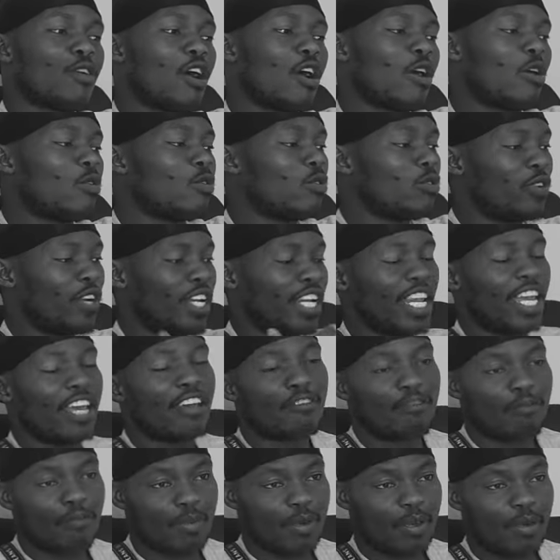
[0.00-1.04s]
already
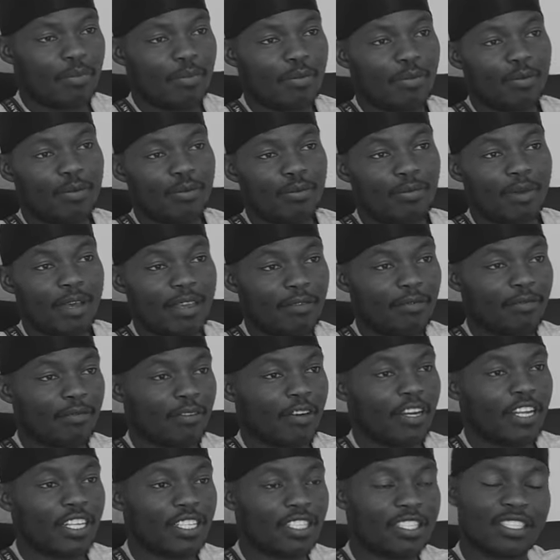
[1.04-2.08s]
have people, my
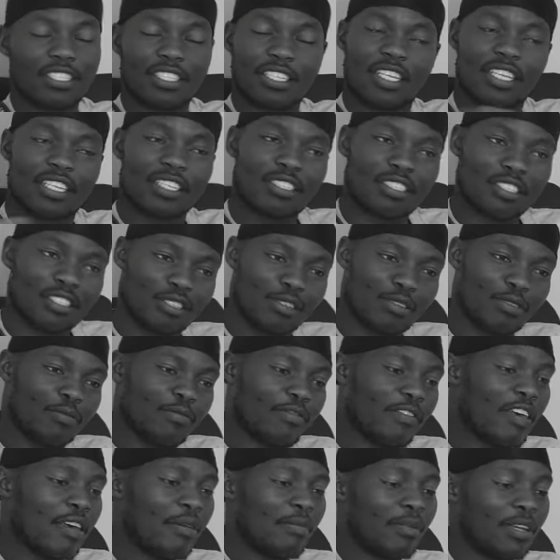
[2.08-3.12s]
friends, and you know,
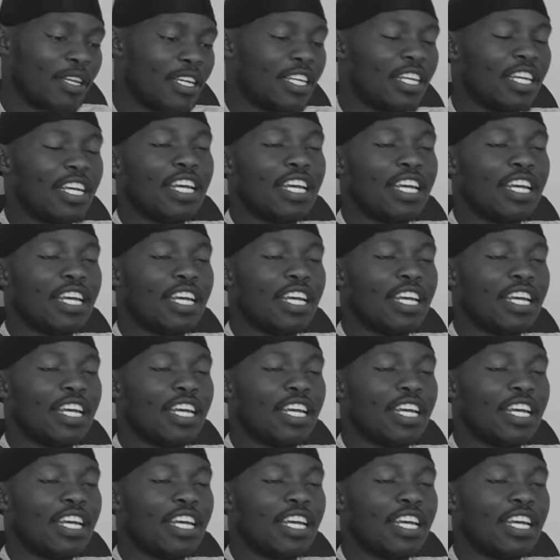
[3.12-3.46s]
family. like